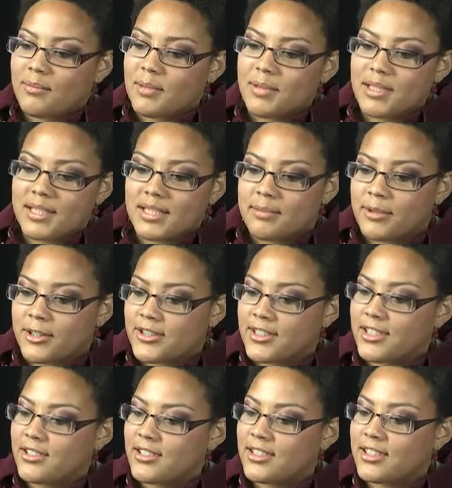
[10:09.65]
you meet this
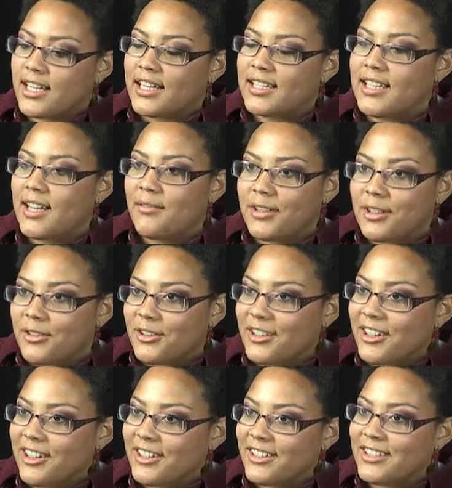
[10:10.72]
person, you decide never go to
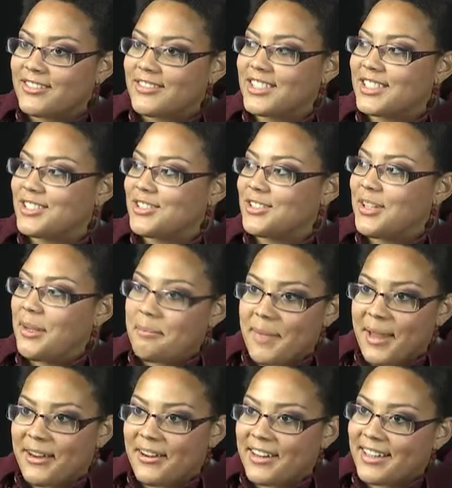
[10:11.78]
college because you get
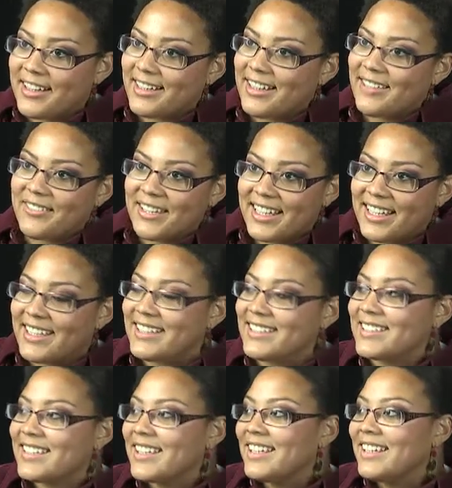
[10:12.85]
married and have
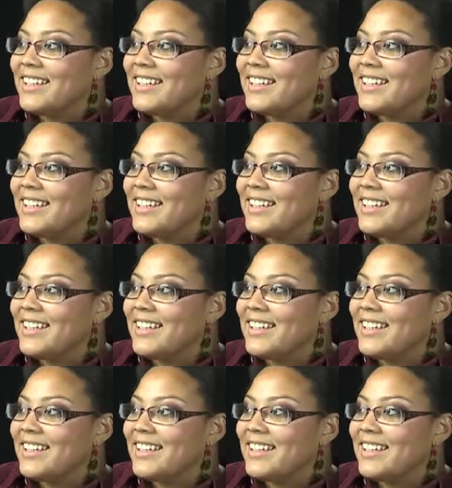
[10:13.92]
kids,